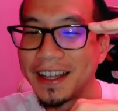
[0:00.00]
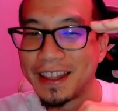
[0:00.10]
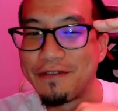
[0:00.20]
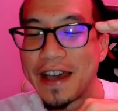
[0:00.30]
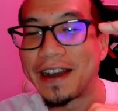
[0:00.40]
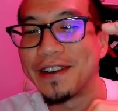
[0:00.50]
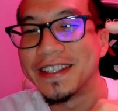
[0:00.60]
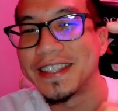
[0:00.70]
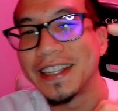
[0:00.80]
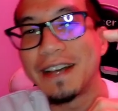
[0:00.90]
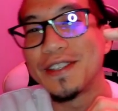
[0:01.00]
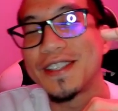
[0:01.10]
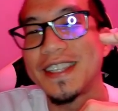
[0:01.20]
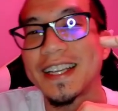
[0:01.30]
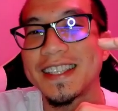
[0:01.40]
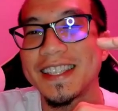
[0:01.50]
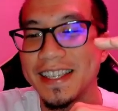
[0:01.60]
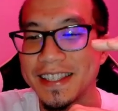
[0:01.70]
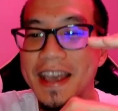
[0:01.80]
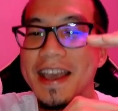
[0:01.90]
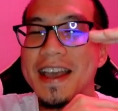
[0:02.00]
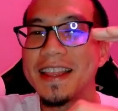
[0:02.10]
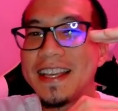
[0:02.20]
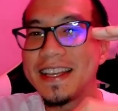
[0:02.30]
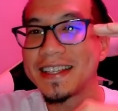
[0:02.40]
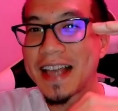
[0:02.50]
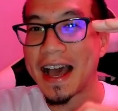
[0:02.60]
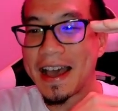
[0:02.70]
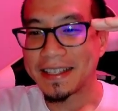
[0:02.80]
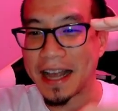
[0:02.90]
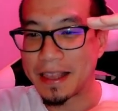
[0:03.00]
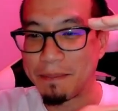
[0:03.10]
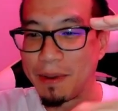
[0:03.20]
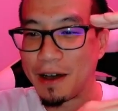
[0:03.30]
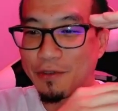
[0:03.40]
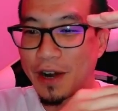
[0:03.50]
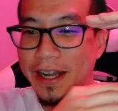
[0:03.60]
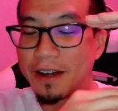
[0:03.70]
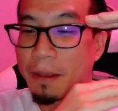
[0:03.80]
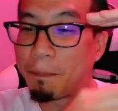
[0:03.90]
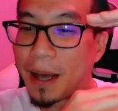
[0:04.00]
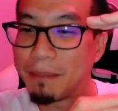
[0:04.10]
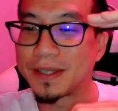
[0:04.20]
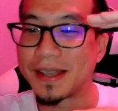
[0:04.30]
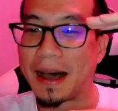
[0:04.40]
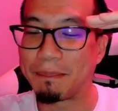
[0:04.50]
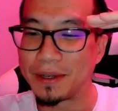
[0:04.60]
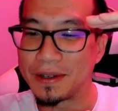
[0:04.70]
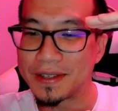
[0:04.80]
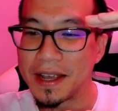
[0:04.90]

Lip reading: The veterans, the level 60s, these guys got the buff right here, the pub stompers,